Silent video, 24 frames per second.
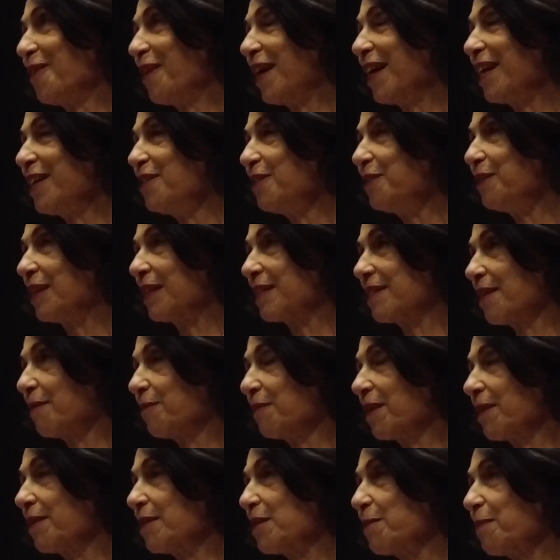do it
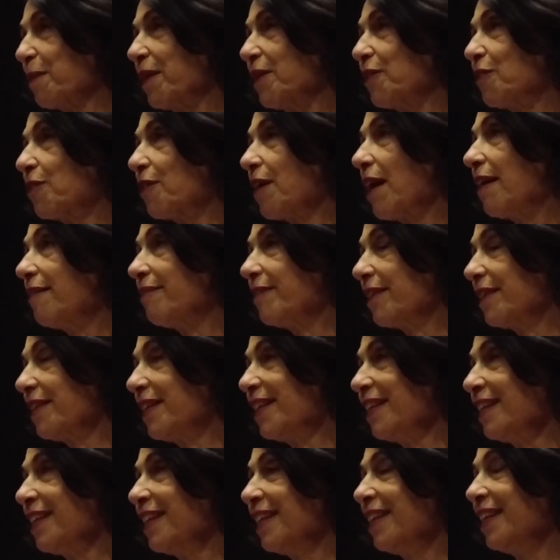sometimes by
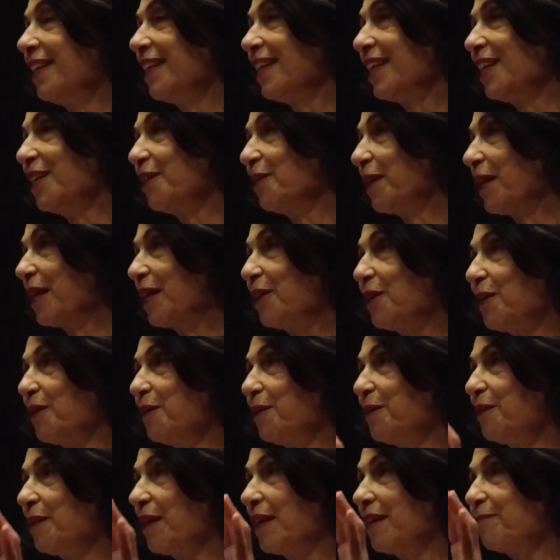traveling. I
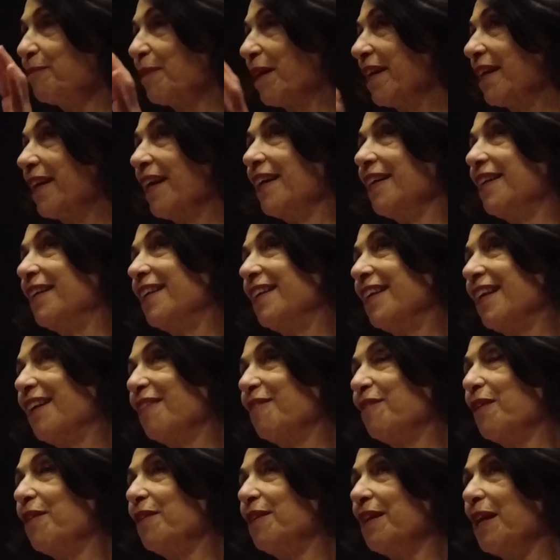
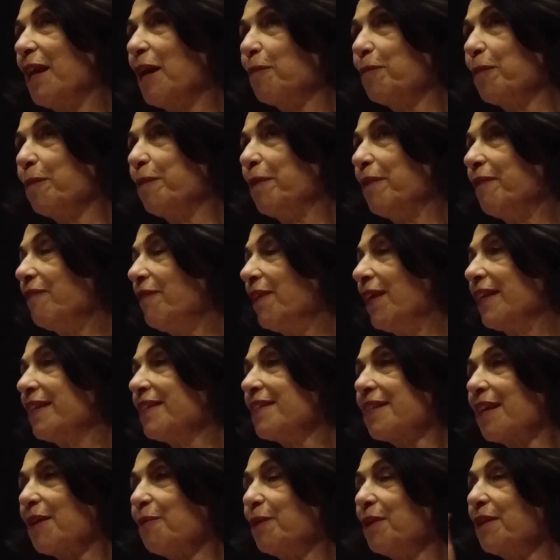wrote an album in
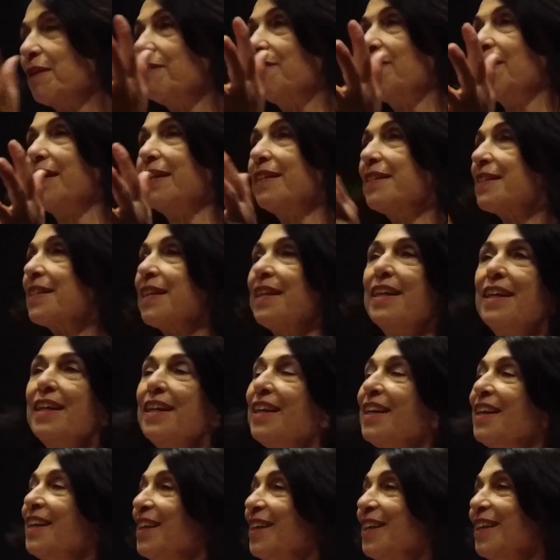Venice. I went to Venice.
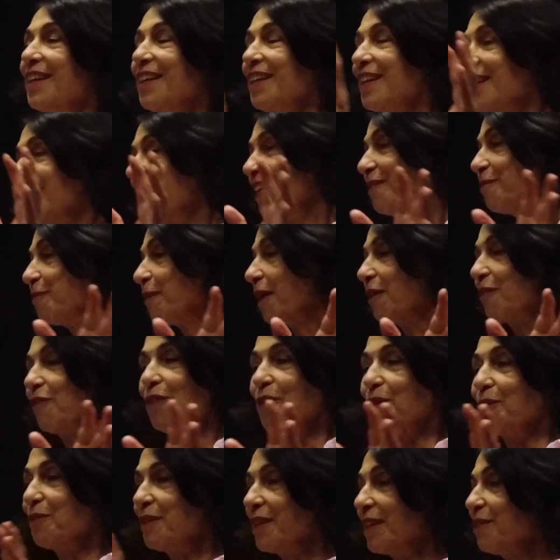My
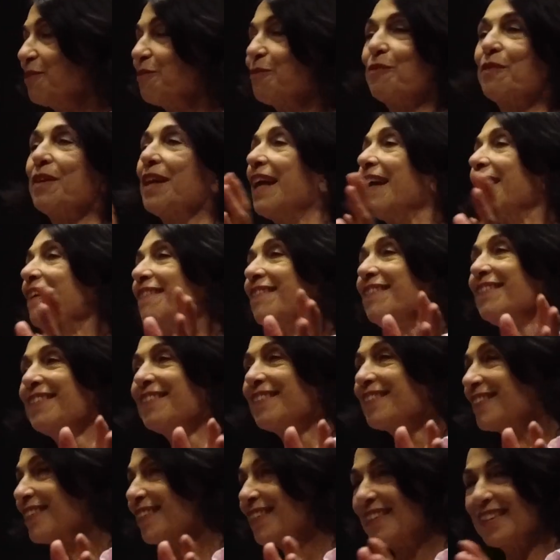phone didn't
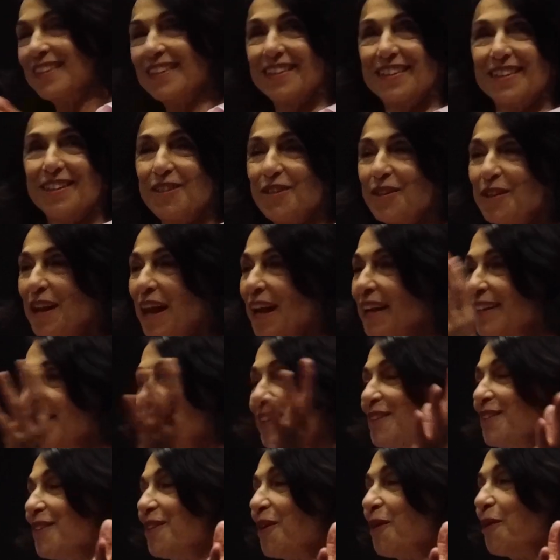ring, and I
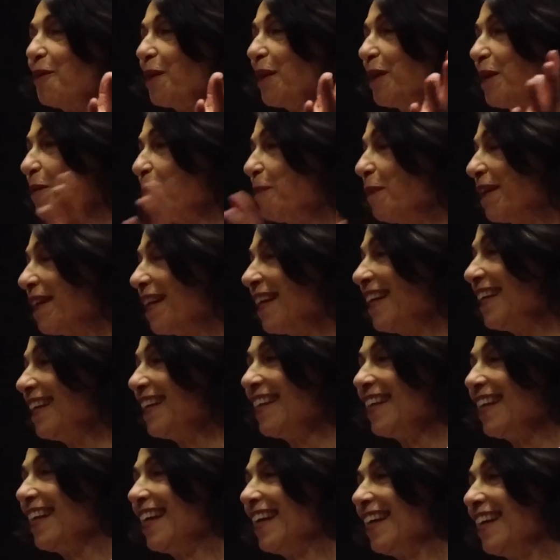didn't know
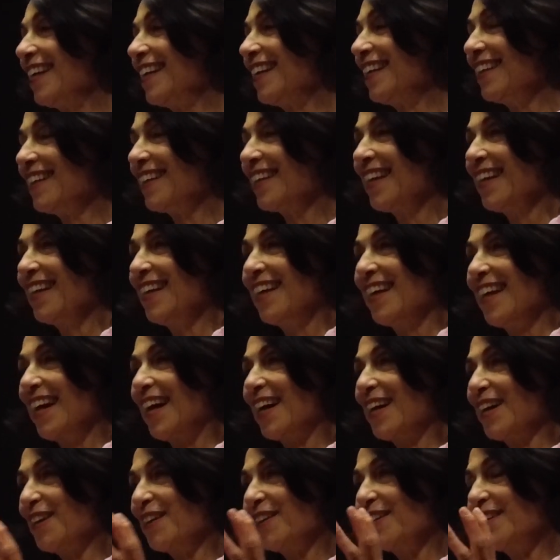anybody, and
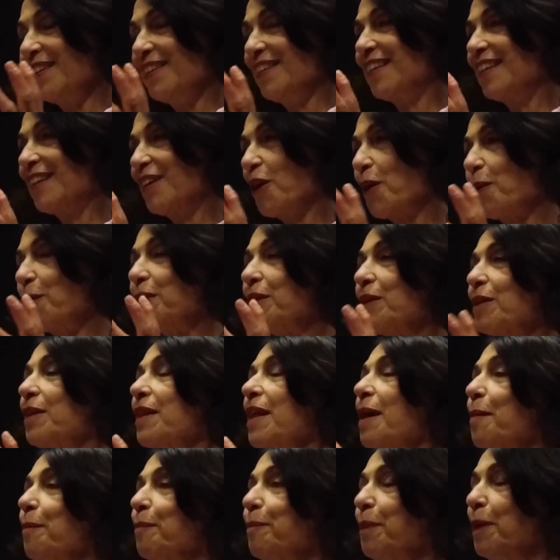I could go into
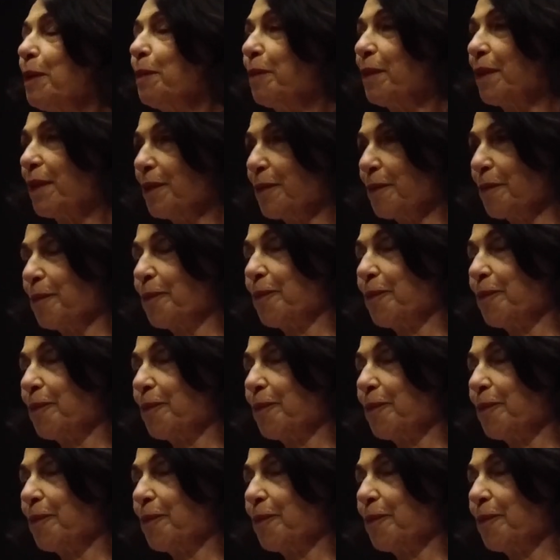that bubble.